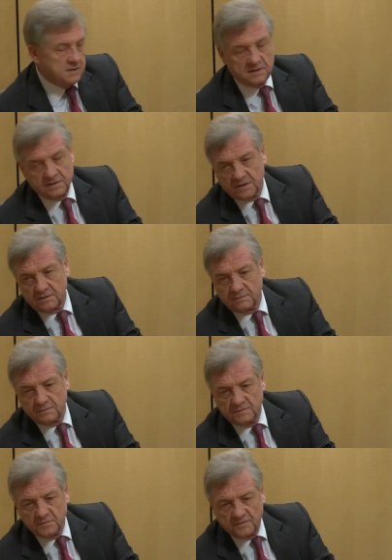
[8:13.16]
You know, so
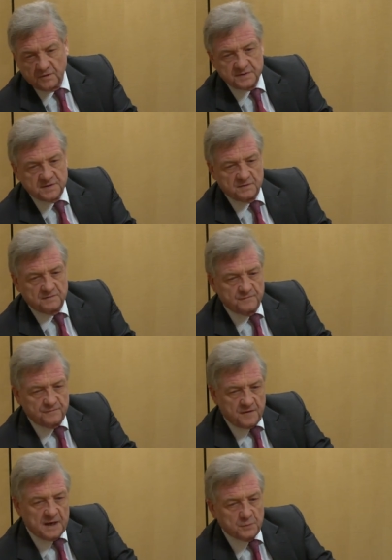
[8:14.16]
we, we've got to sort of
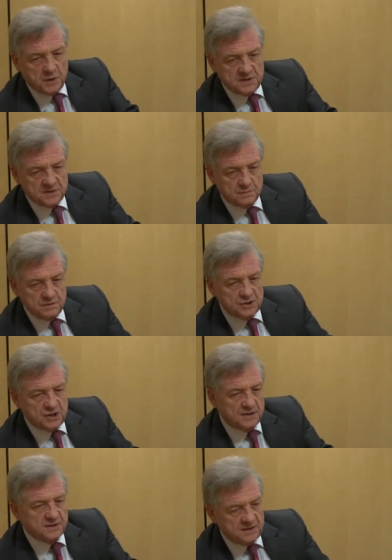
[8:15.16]
find ways to reach
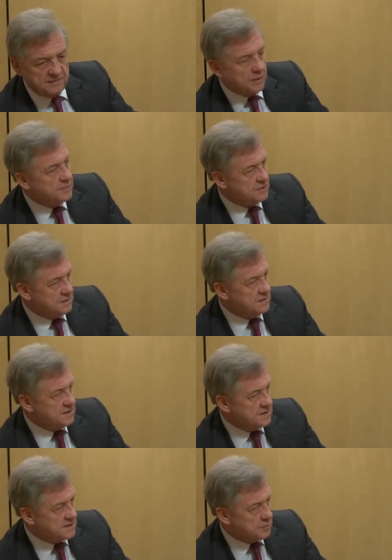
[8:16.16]
out and give
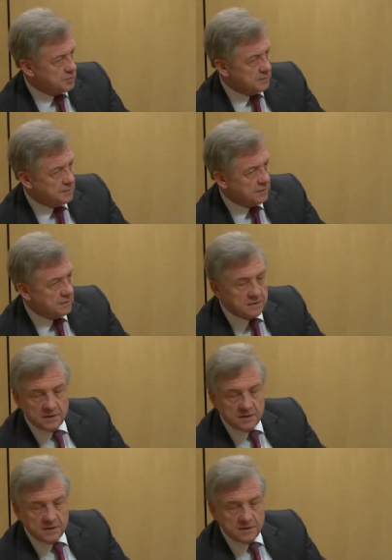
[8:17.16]
opportunities to people